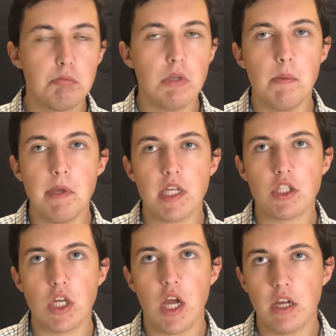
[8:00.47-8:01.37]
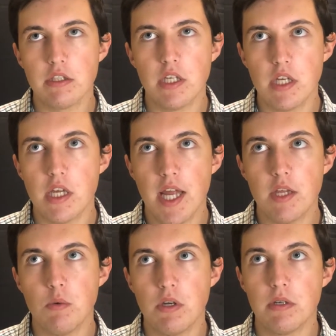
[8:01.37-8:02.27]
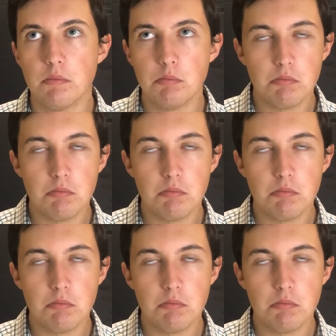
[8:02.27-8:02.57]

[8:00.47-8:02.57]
a big shock to anyone.